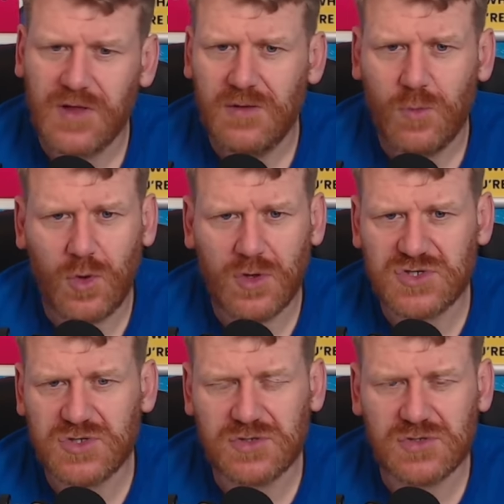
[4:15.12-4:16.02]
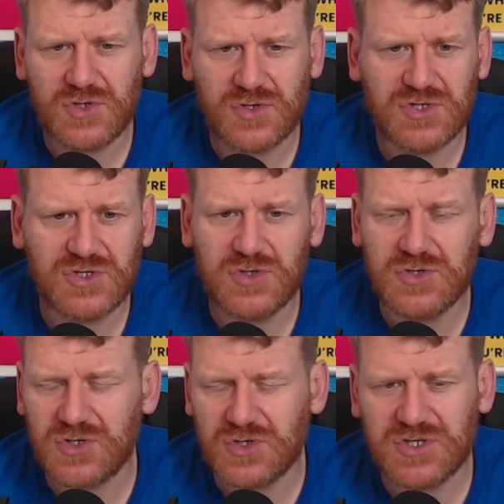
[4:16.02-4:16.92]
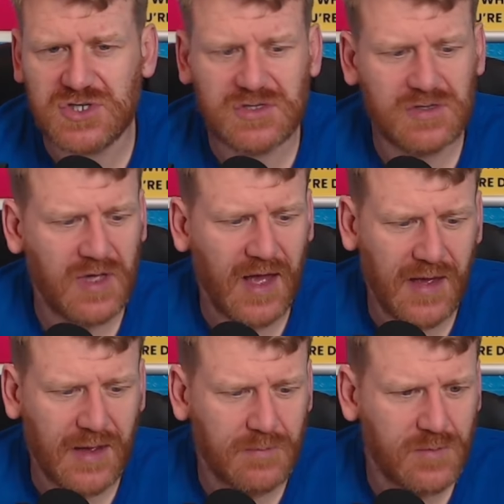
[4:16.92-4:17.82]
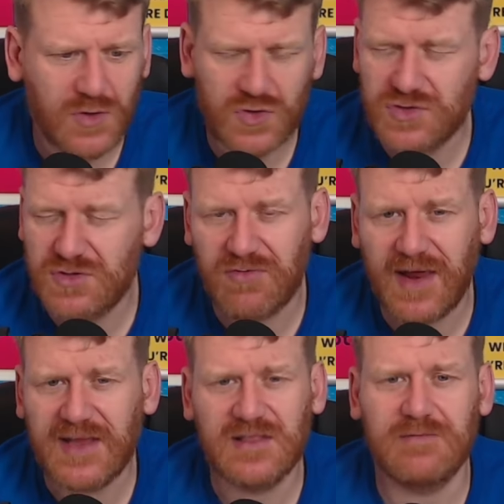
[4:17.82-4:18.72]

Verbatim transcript: one two touch, two touch, uh, great